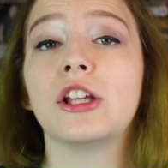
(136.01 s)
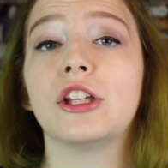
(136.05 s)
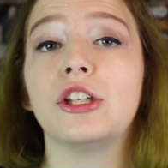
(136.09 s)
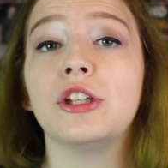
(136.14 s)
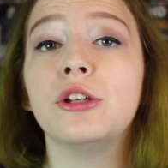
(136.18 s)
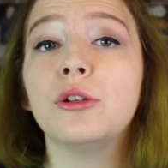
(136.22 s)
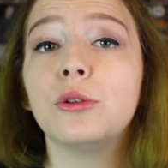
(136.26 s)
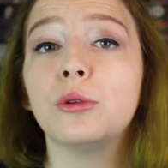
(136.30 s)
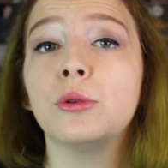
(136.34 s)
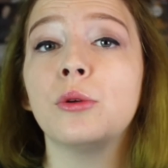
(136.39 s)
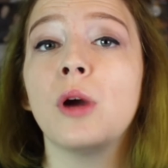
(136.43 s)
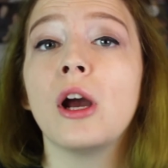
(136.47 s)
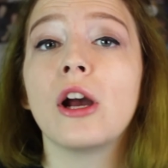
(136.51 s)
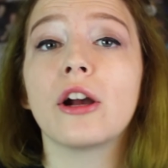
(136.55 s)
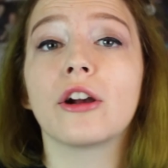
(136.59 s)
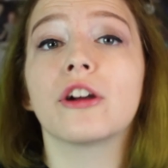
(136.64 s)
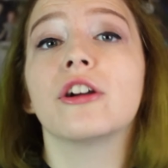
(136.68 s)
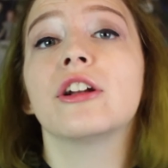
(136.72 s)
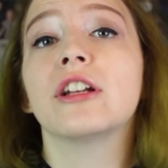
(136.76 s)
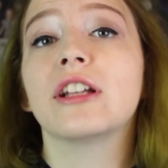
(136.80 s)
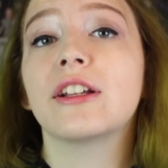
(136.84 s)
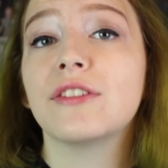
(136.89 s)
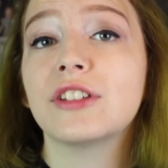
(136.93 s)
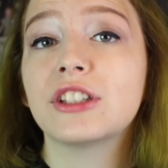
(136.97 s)
You
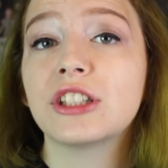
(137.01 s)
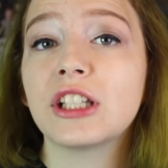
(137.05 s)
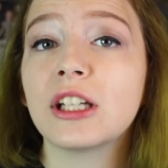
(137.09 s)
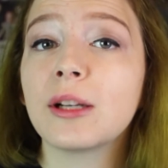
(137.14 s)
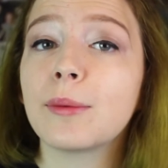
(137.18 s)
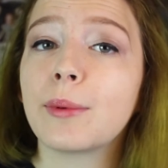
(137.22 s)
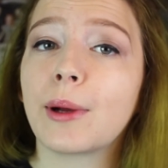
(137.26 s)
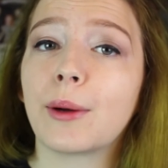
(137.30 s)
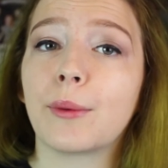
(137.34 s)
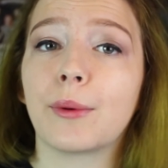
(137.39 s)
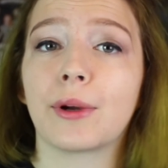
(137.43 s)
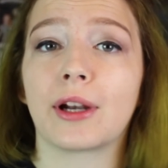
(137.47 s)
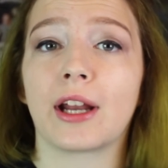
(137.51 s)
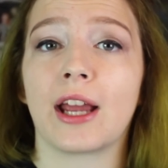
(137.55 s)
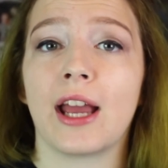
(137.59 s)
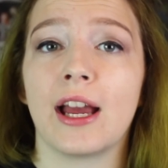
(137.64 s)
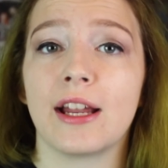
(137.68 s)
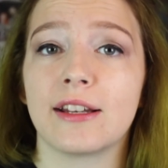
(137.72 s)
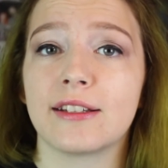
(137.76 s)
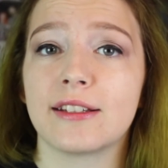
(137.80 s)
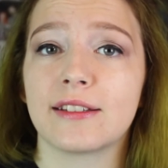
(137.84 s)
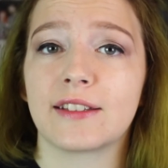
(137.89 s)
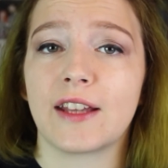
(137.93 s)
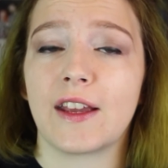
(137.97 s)
couldn't give a shit about what I
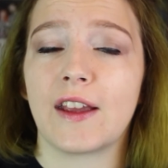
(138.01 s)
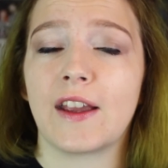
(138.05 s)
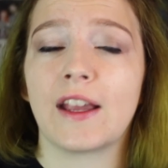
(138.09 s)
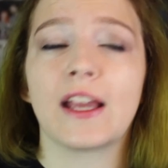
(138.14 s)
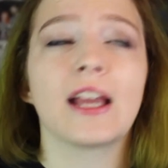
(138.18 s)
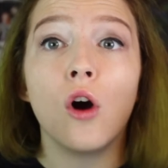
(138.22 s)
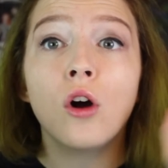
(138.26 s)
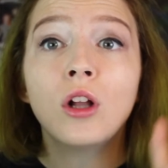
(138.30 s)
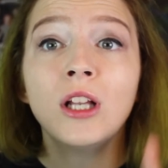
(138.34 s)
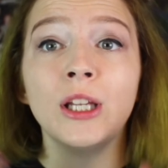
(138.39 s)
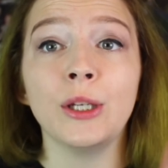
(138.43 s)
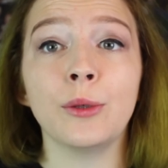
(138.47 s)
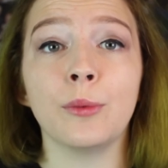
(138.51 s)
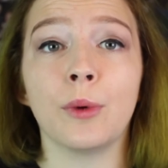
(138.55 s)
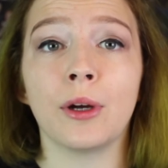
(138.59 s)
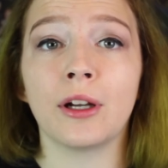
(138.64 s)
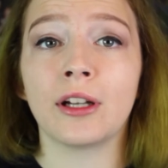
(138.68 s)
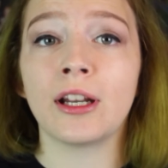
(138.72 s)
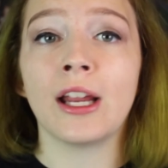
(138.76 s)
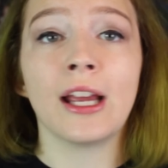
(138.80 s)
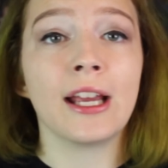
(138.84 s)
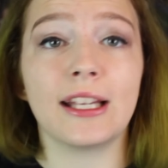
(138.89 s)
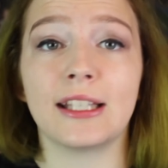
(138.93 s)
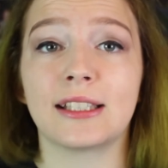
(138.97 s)
had to say. All you
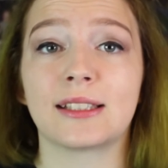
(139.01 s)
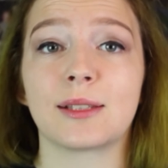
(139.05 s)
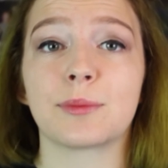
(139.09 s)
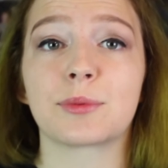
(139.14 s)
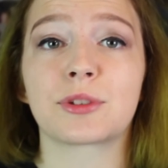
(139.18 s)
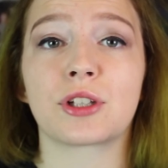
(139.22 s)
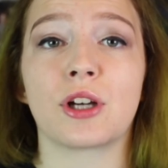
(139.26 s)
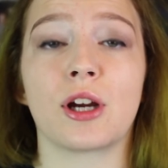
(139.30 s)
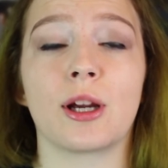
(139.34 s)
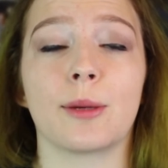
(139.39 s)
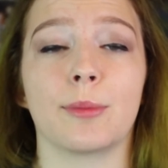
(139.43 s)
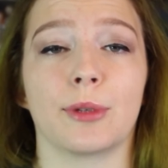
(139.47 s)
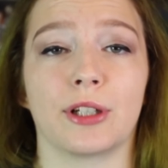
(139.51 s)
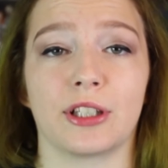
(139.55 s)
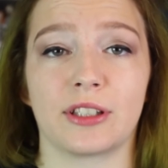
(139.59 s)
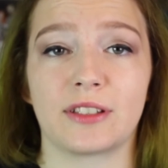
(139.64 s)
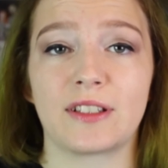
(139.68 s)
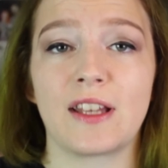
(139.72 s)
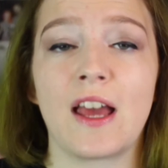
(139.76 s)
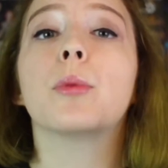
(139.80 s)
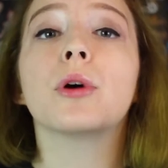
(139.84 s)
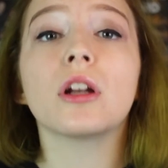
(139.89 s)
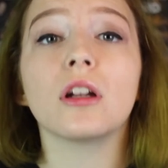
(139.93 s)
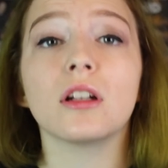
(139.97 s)
want is
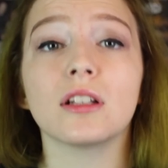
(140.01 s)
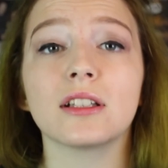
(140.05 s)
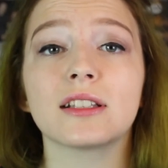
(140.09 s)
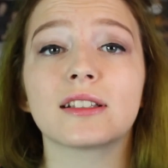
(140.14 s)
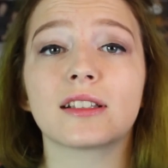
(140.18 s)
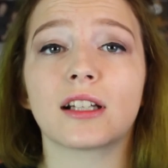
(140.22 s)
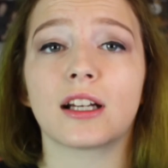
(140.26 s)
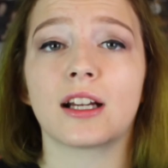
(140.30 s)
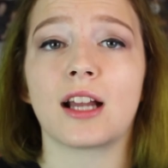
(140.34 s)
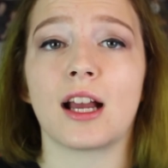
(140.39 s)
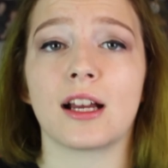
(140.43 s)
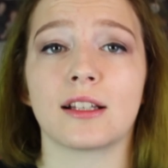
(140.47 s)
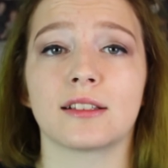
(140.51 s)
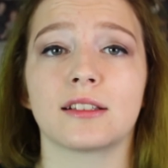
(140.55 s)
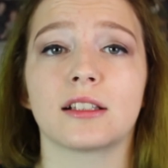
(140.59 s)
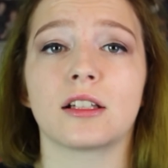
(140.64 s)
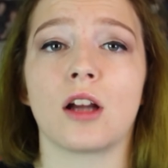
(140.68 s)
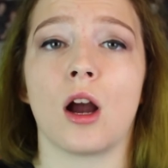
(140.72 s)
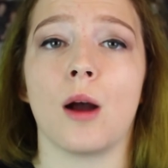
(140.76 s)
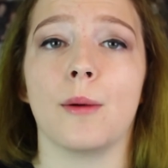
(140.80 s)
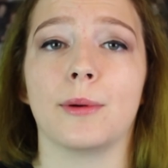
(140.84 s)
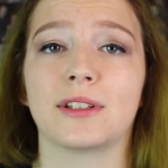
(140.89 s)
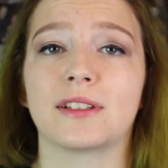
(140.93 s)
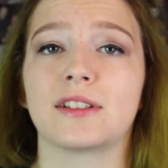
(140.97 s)
subscribers. Put all the sarcastic
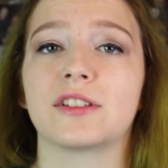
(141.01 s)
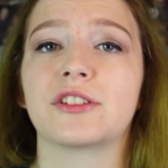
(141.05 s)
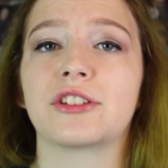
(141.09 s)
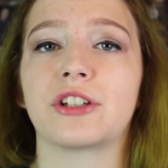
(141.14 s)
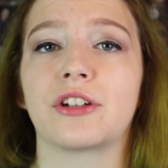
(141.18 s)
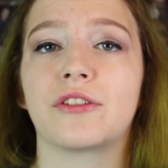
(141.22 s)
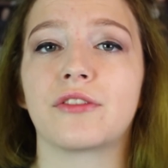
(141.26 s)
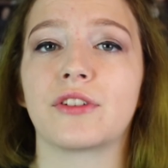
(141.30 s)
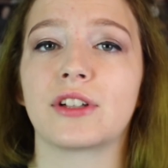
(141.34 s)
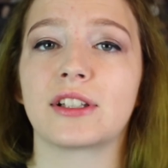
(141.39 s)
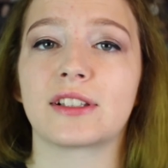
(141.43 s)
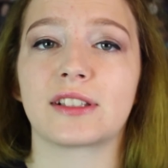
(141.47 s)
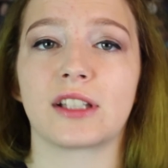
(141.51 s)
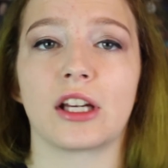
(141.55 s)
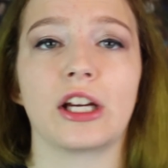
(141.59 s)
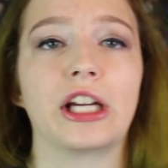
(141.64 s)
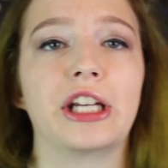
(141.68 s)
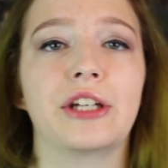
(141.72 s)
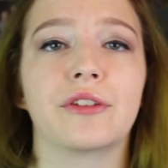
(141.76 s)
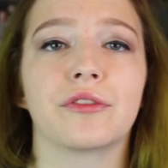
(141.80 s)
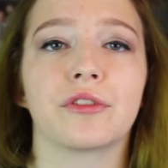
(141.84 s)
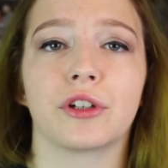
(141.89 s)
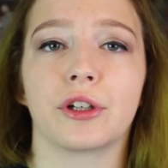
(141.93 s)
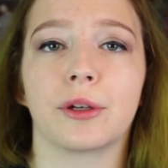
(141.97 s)
comments and stuff
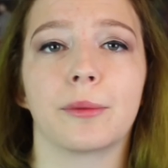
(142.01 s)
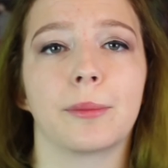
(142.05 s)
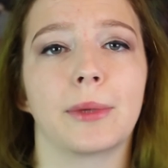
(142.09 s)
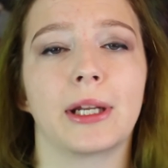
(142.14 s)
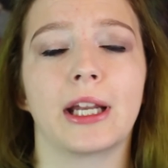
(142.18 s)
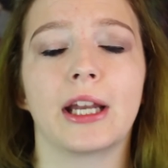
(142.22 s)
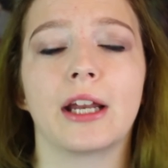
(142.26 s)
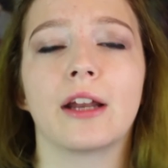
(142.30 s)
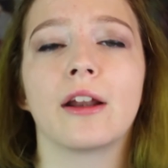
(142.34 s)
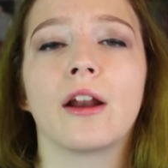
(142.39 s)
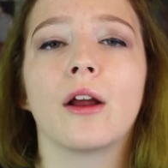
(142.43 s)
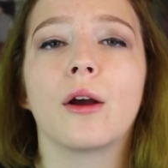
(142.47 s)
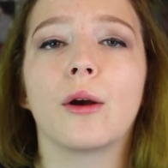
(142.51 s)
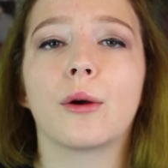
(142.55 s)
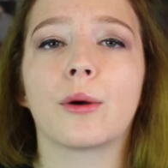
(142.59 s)
aside for a minute.